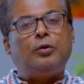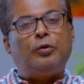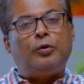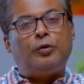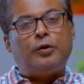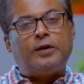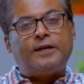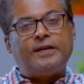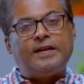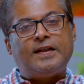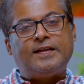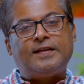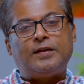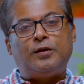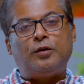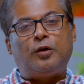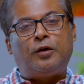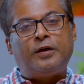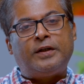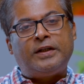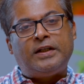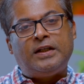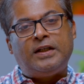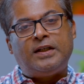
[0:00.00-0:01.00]
or there's a
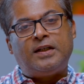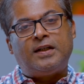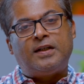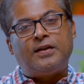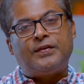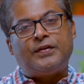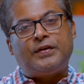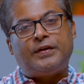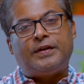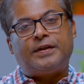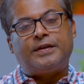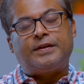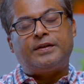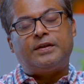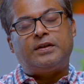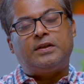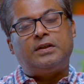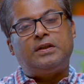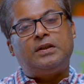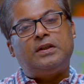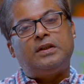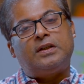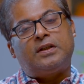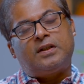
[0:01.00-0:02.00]
non-healing ulcer,
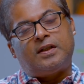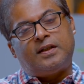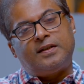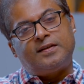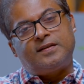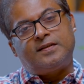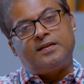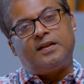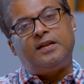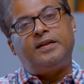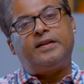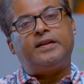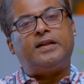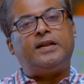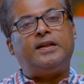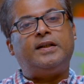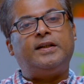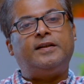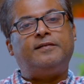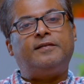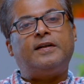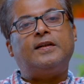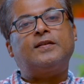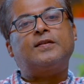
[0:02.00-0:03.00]
consult
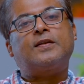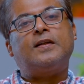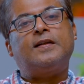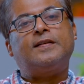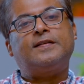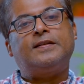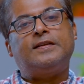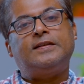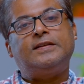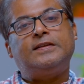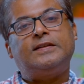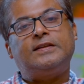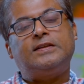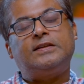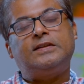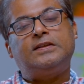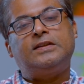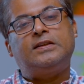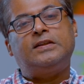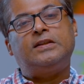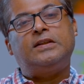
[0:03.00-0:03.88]
a vascular surgeon,